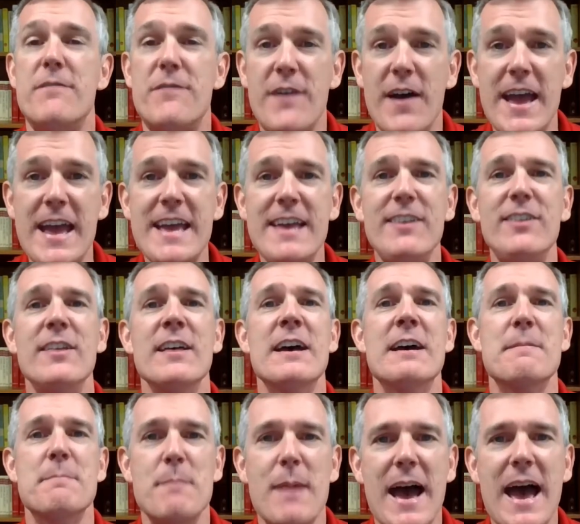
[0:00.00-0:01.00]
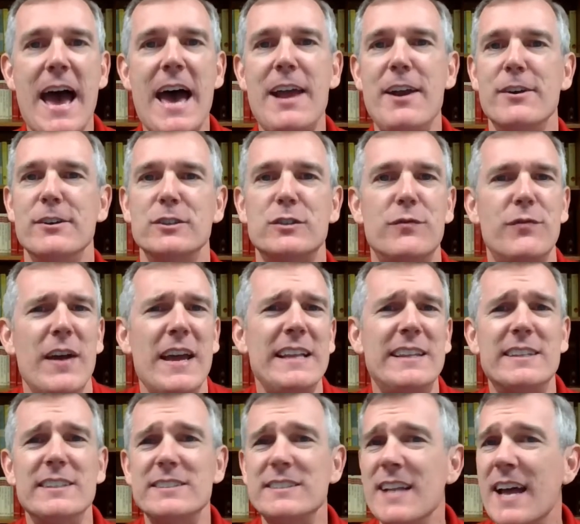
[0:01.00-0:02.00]
Faith matters.
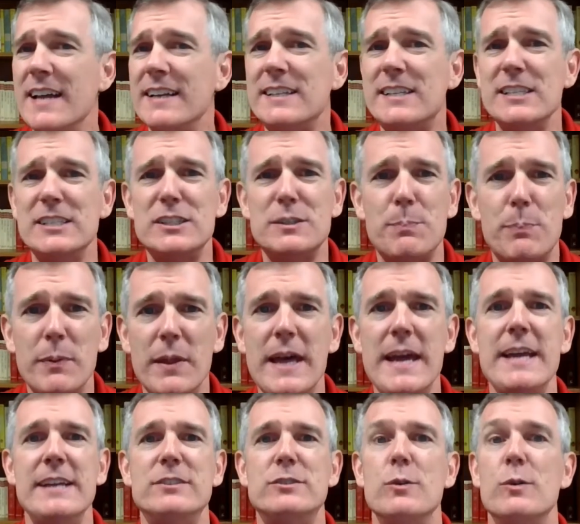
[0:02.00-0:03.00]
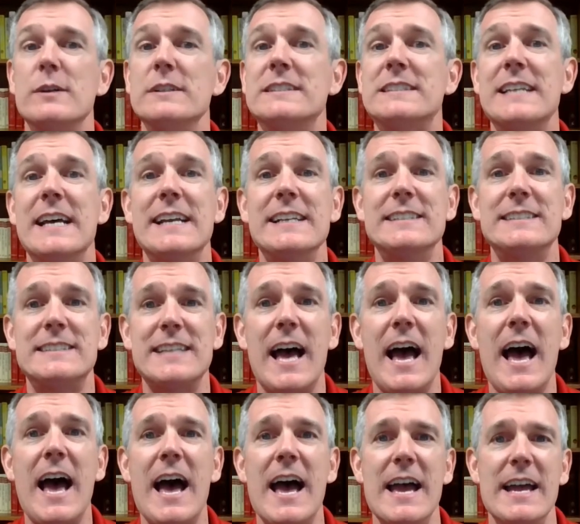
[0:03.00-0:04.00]
Faith is not displaced or set
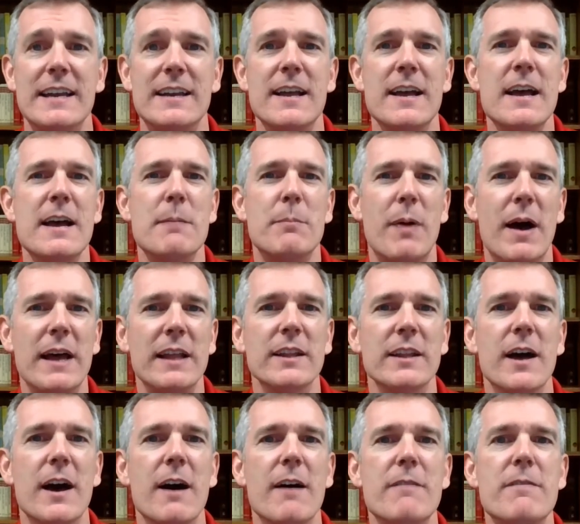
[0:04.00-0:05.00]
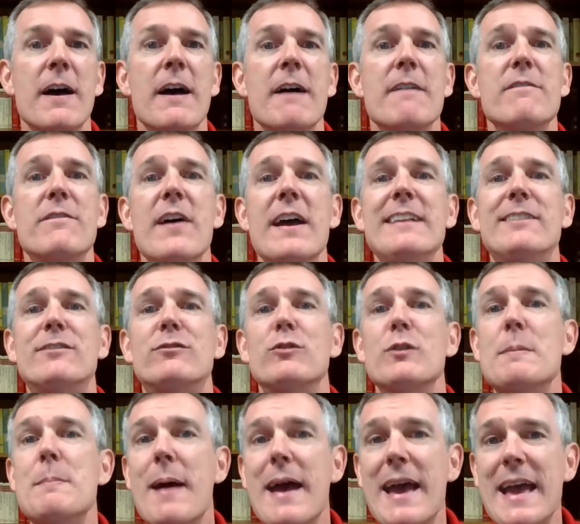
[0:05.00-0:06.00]
aside by love. Faith
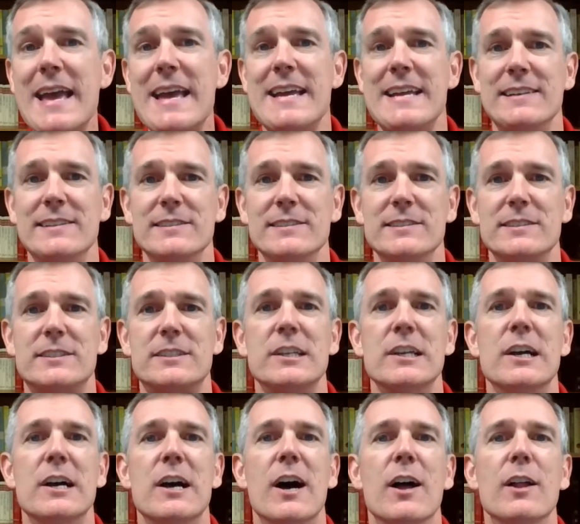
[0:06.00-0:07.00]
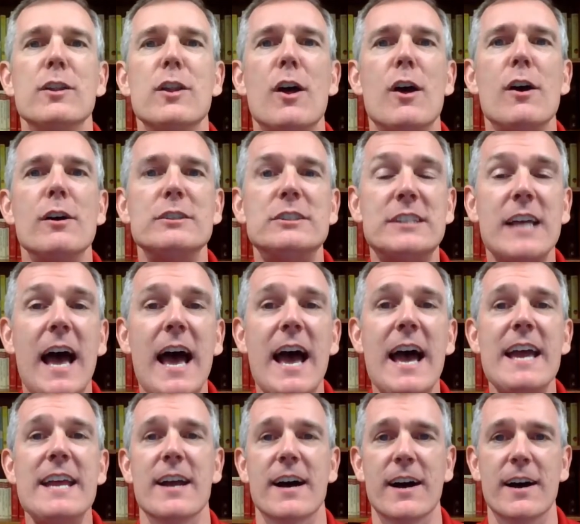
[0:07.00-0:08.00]
remains
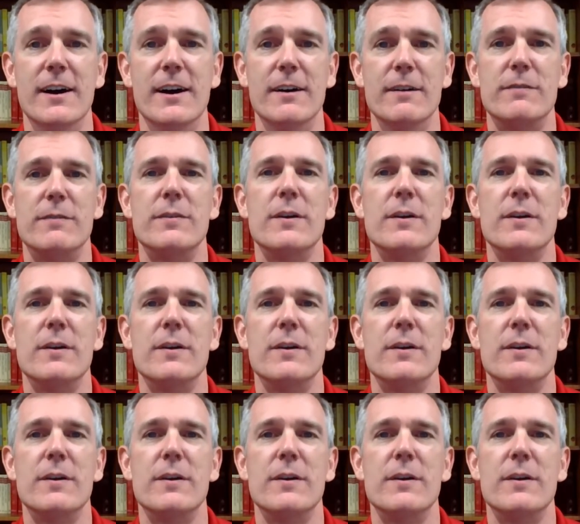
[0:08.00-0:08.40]
alongside of